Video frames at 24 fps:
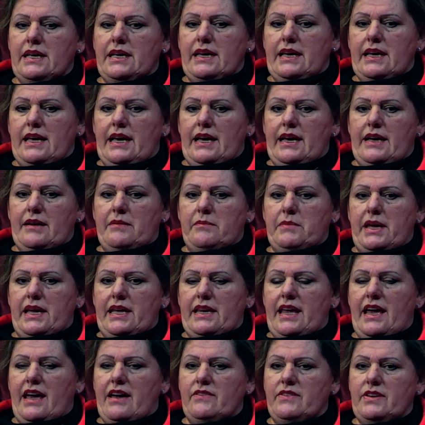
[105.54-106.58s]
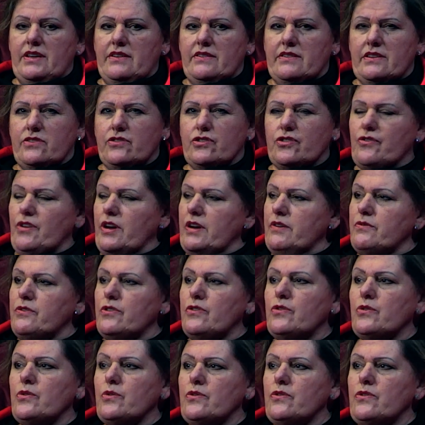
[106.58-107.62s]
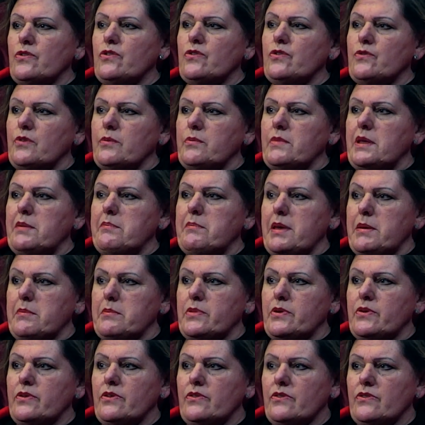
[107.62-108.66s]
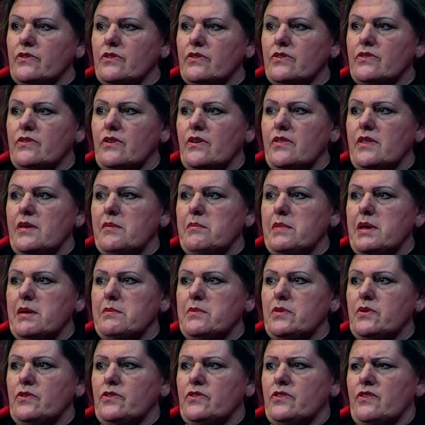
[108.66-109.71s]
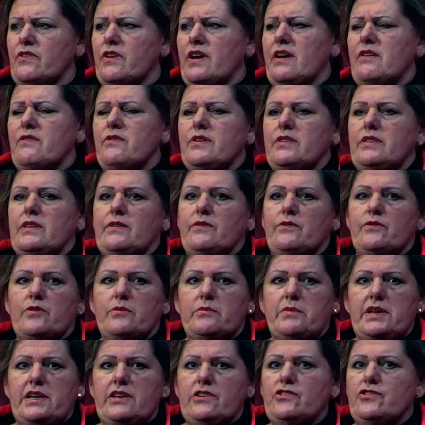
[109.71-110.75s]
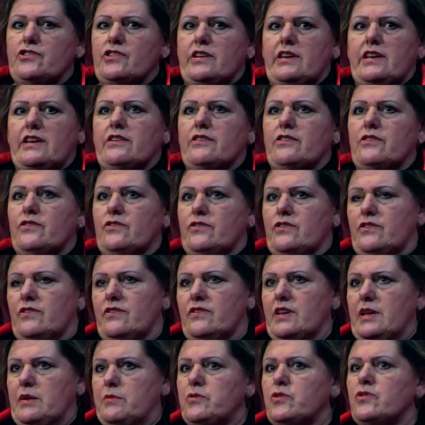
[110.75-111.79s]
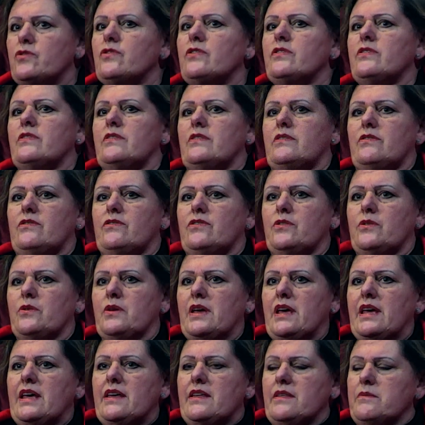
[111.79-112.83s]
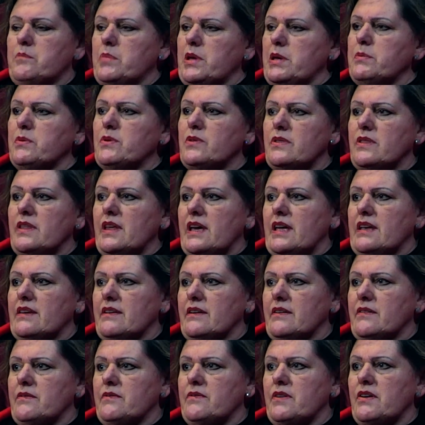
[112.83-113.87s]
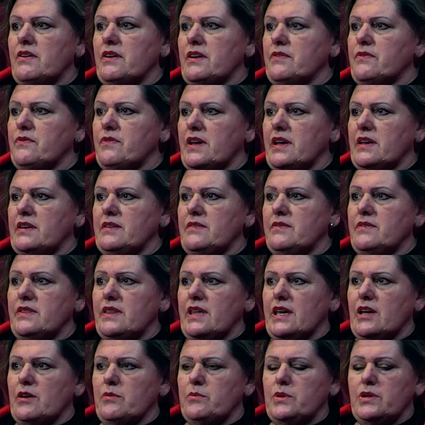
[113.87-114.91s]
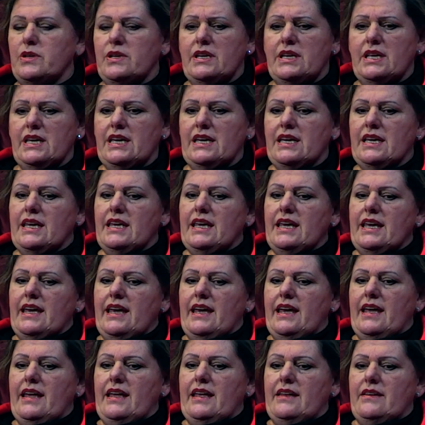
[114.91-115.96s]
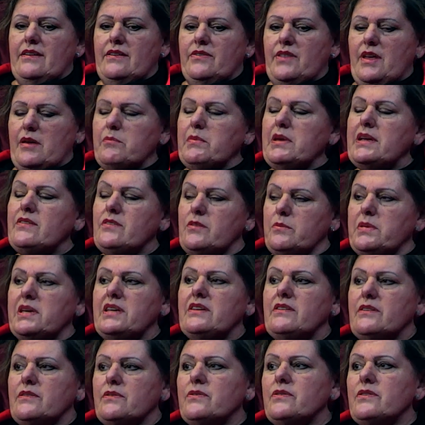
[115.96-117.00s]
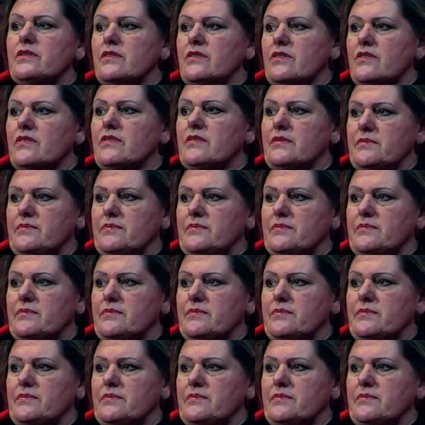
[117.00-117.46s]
and having such great resources from their members. So their members are everything from engineers to seamstresses to people that are very effective in their community, and that makes a big difference.